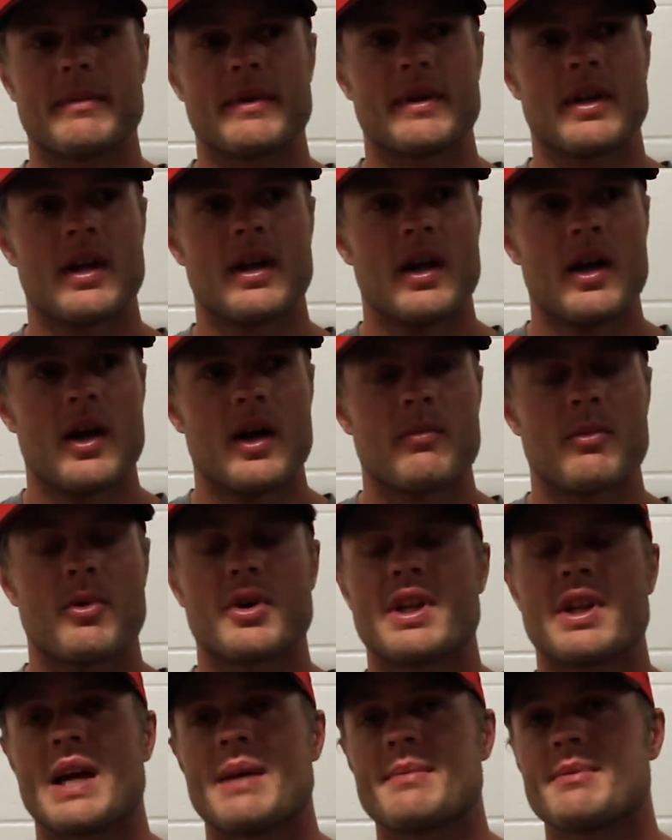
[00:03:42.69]
and more
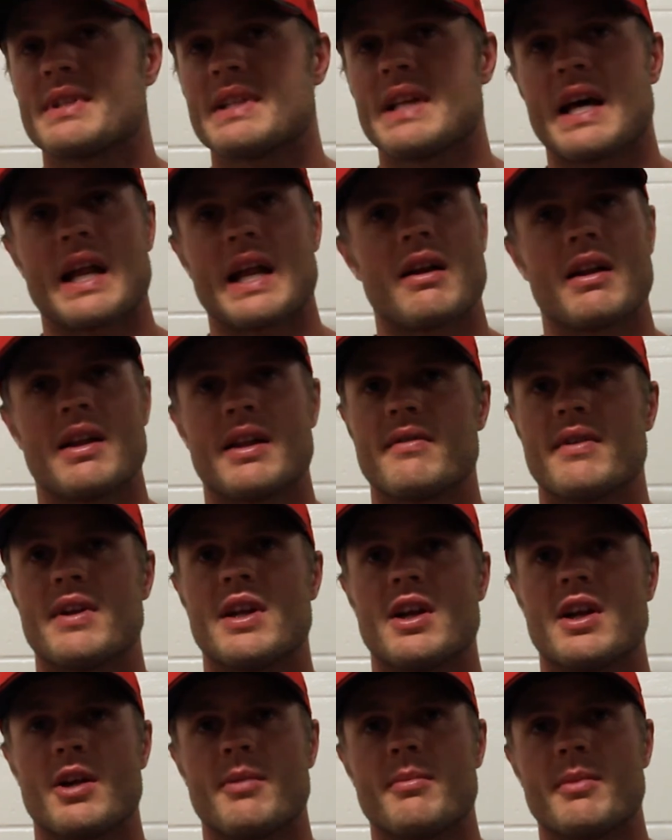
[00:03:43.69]
times than not, I don't even
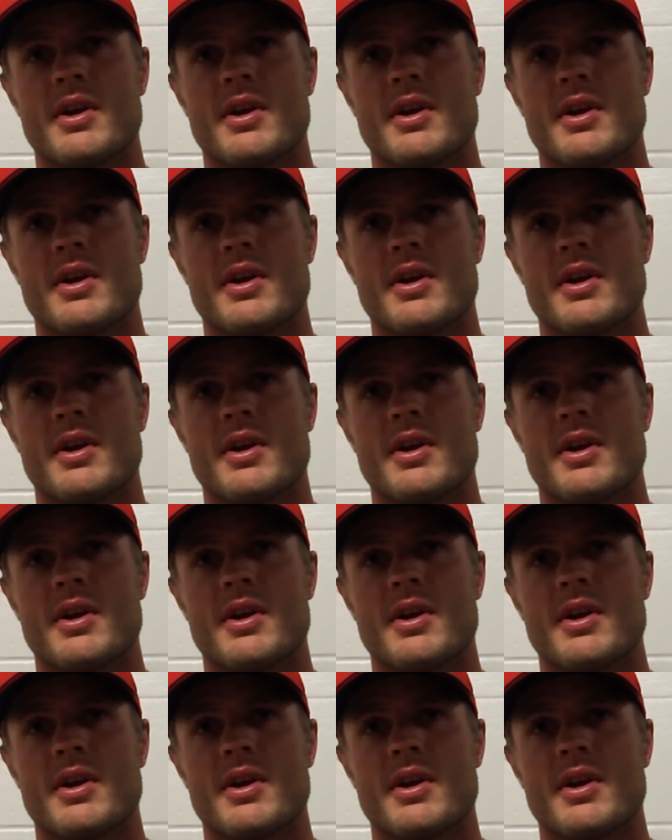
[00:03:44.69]
hear them.